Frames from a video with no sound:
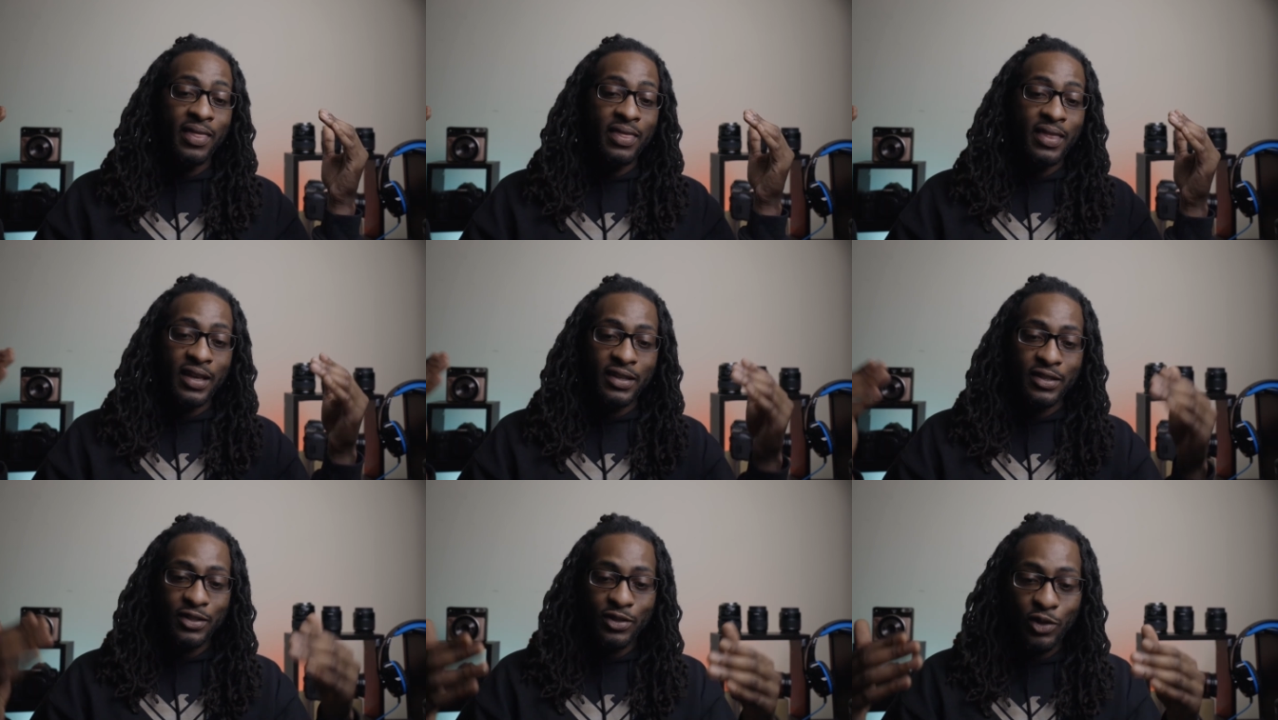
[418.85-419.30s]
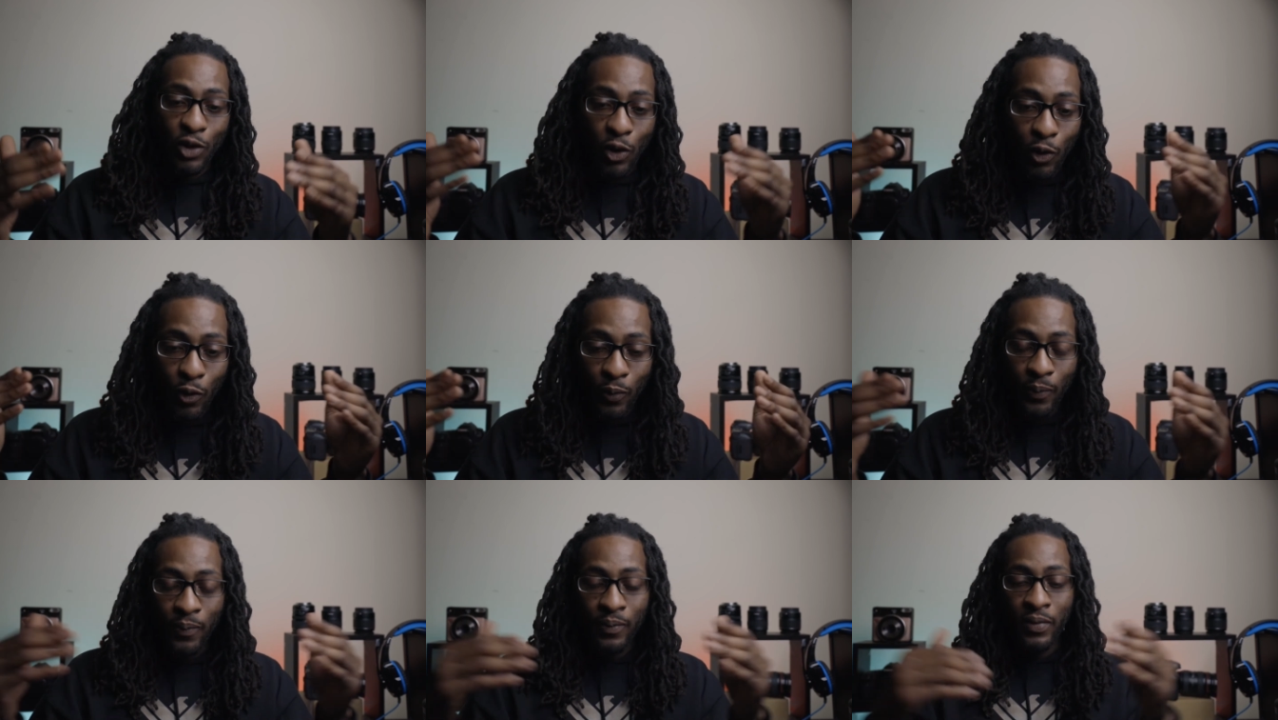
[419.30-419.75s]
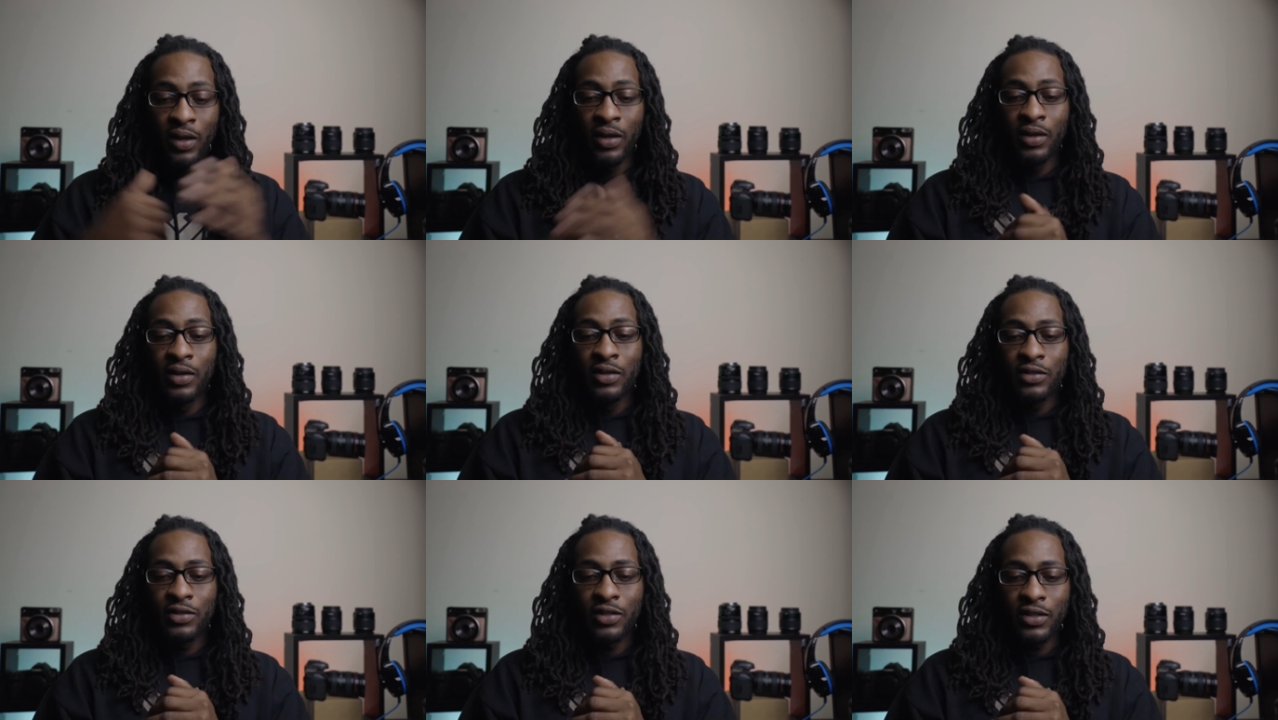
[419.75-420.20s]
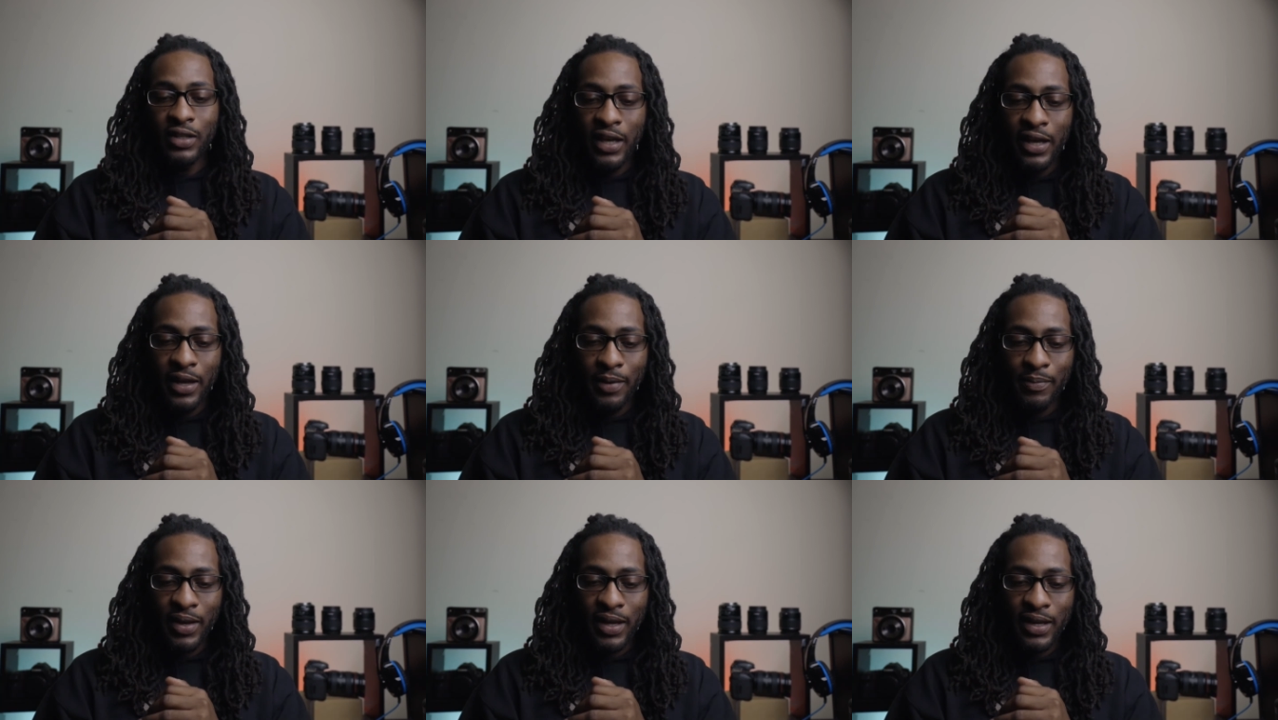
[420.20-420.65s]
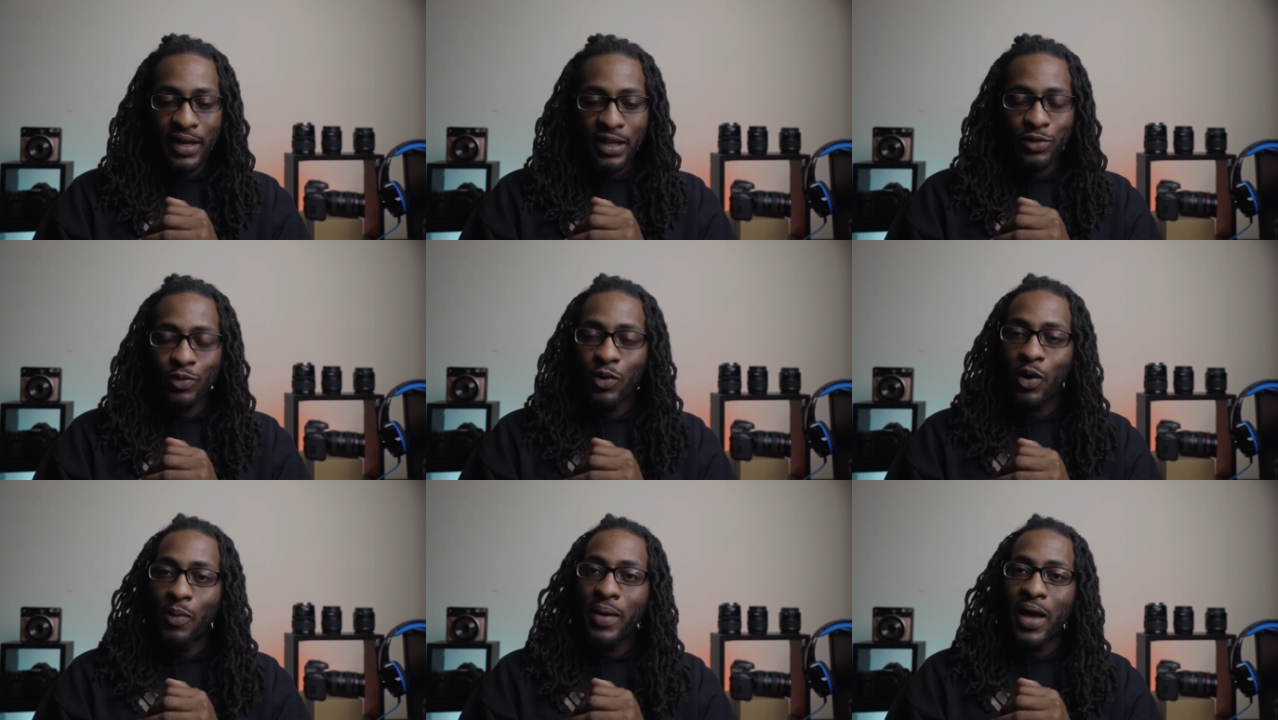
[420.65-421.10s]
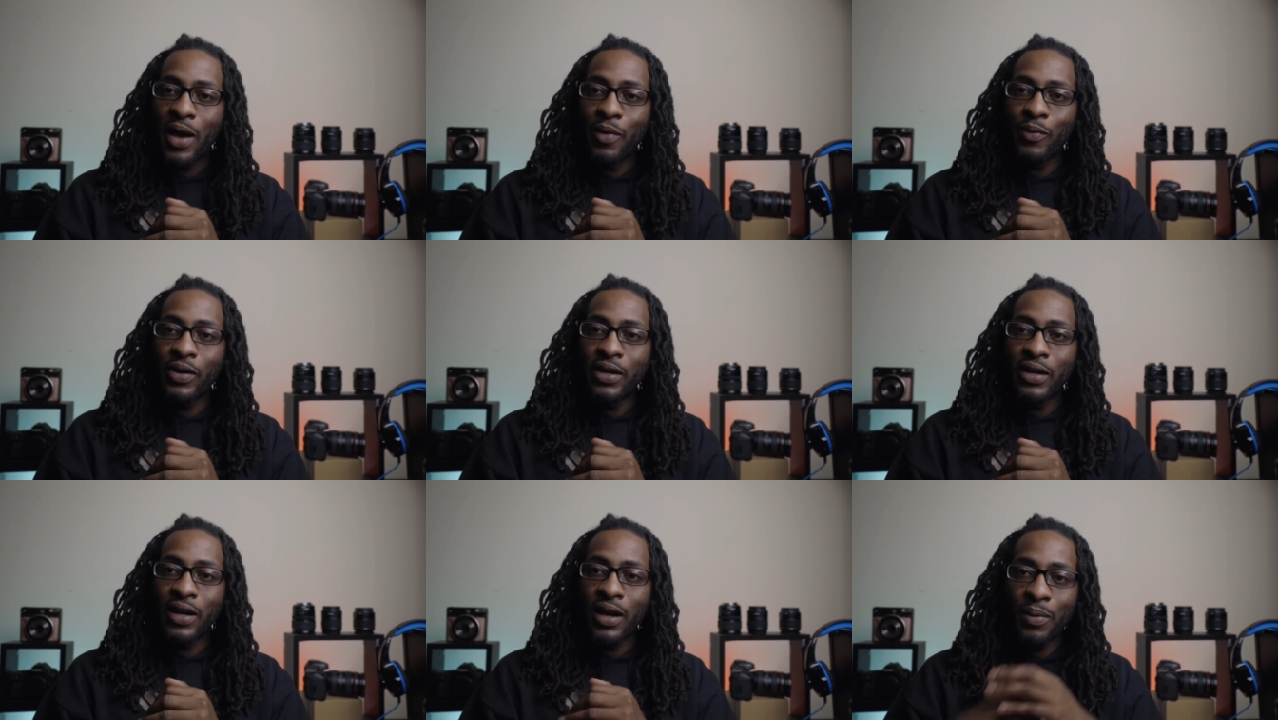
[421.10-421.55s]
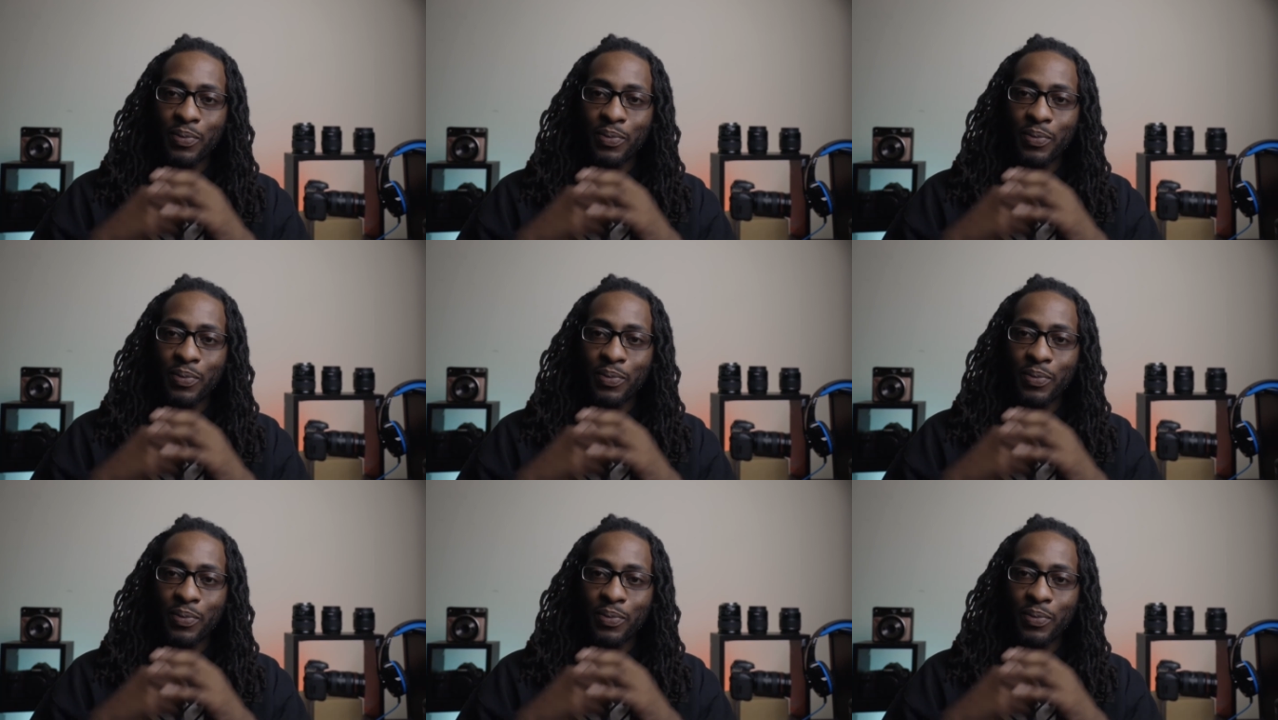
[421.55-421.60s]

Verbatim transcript: that's dope. So yeah, man, that's where I'm at with it.